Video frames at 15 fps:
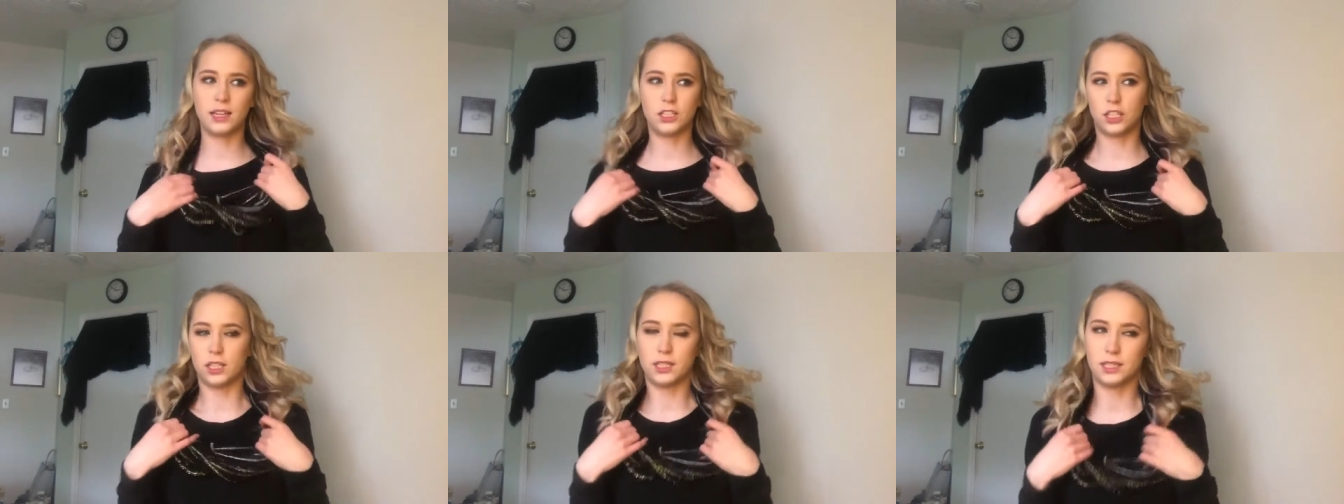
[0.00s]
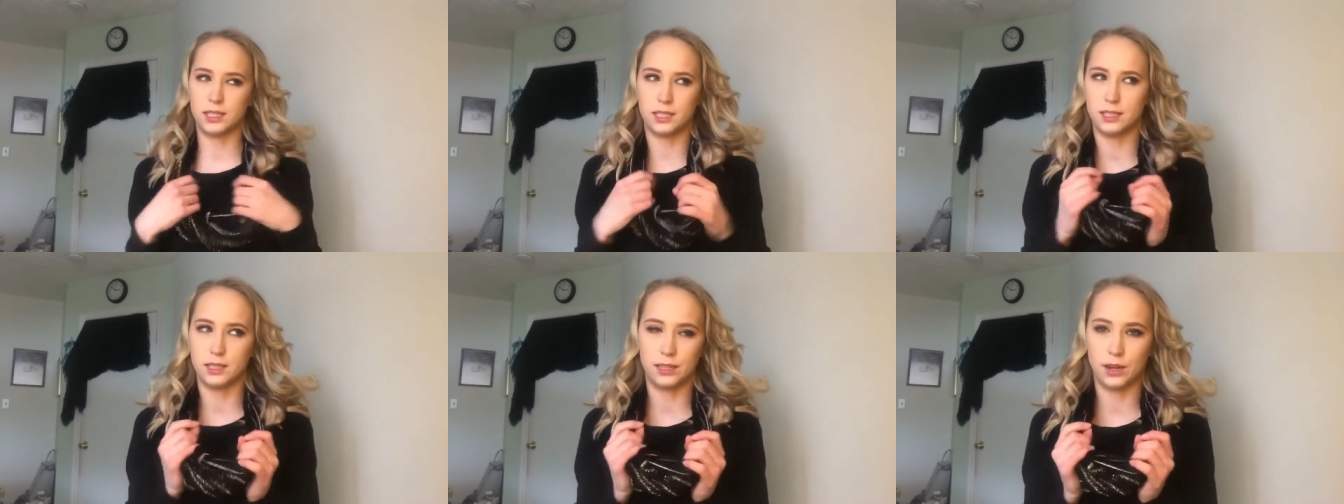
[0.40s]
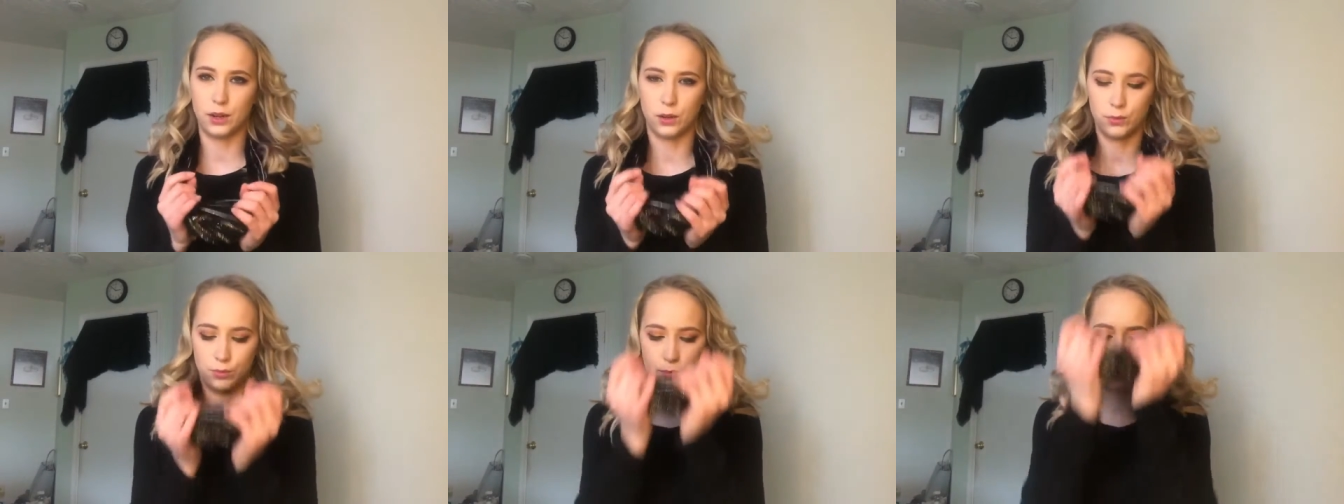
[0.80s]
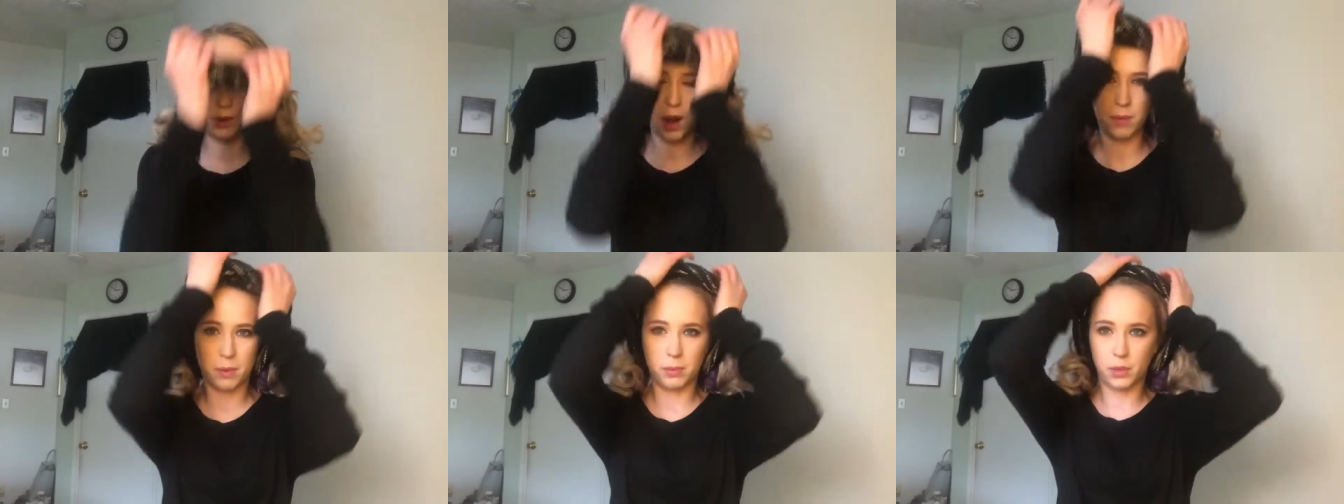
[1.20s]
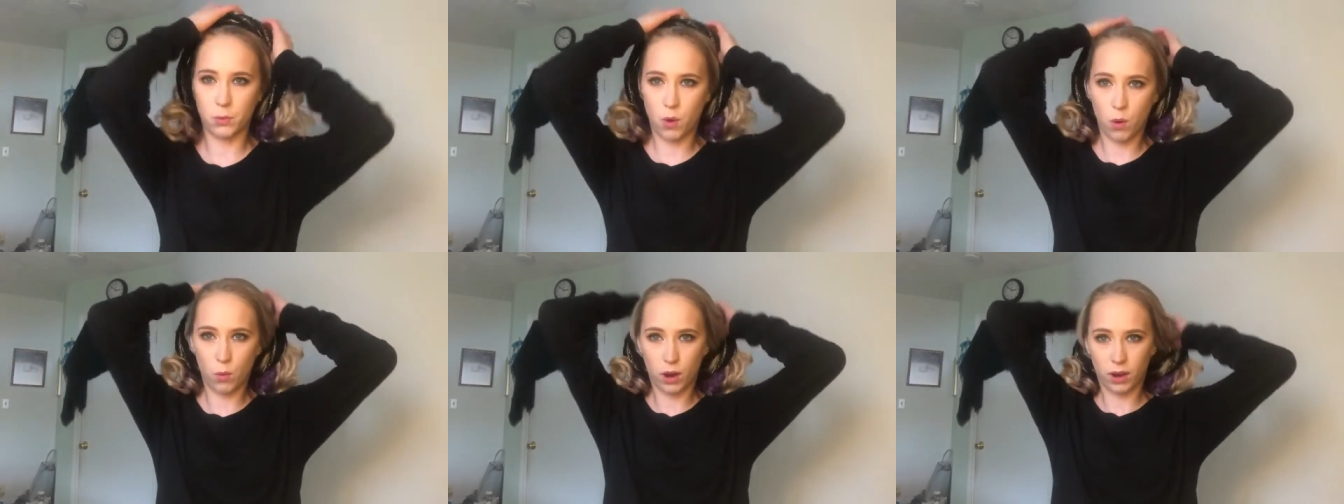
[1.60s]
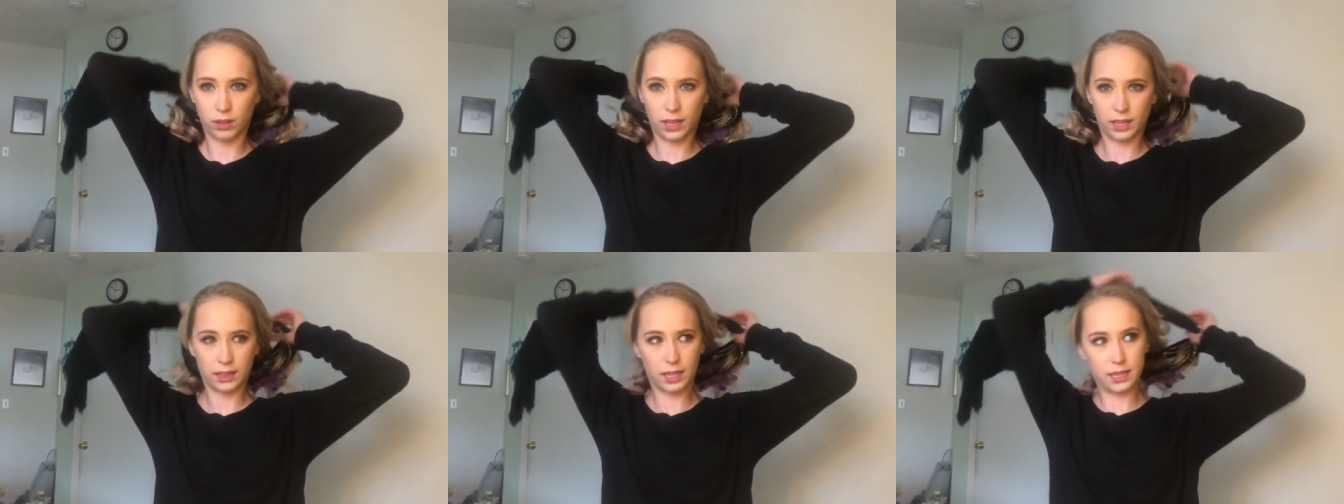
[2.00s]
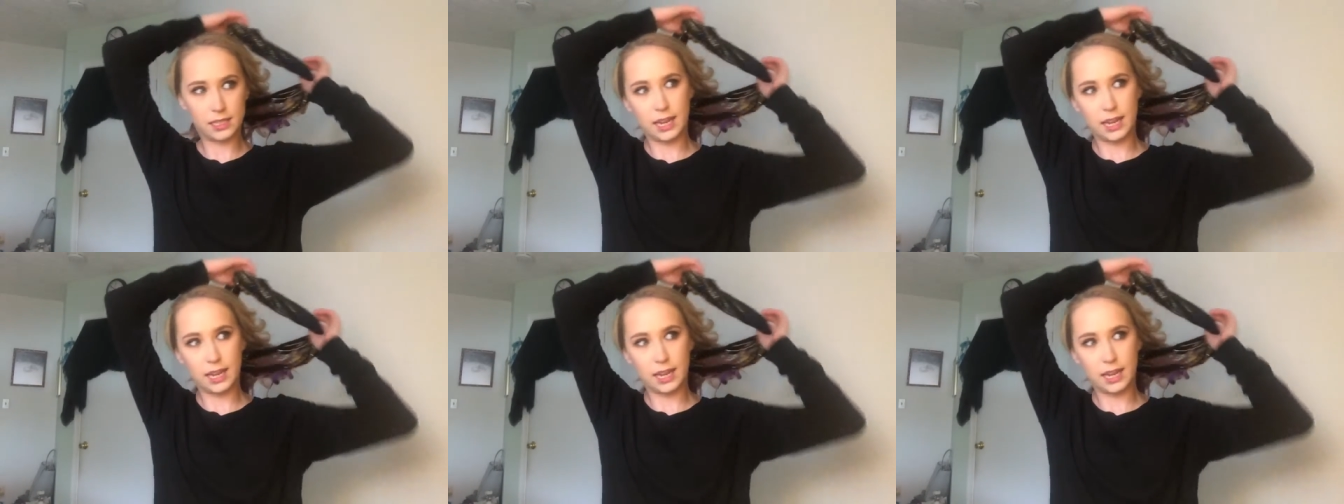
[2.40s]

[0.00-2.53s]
just, you know, probably won't wear it like this.